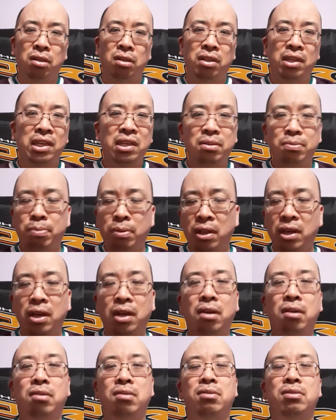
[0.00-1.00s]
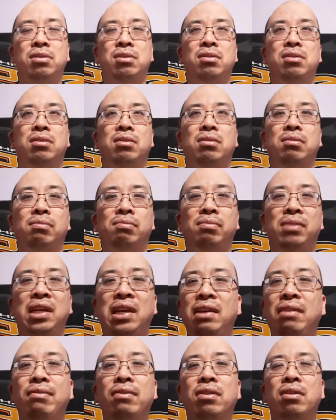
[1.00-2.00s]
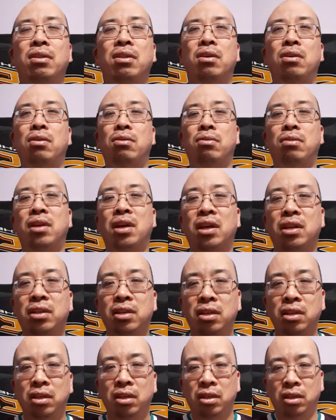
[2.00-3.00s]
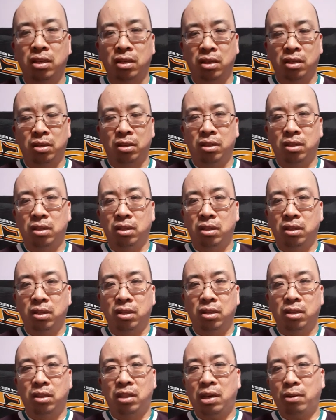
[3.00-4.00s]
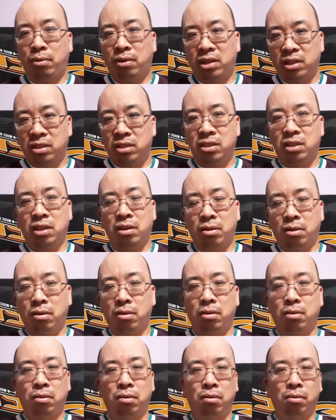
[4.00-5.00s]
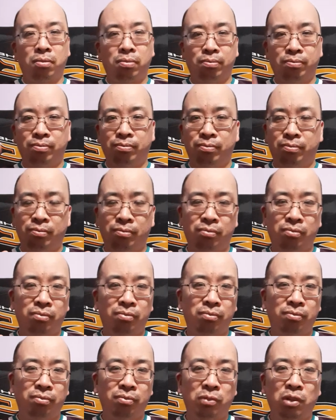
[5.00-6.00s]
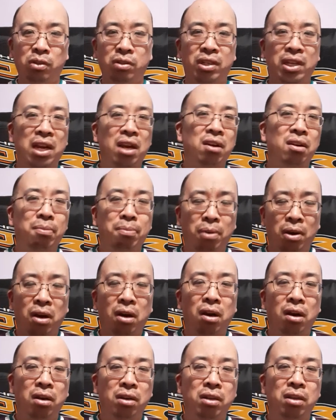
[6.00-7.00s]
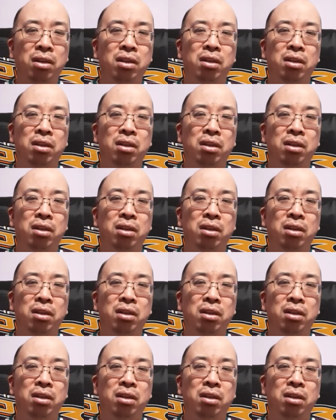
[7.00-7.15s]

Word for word: These players, even though that they were considered or looked down upon,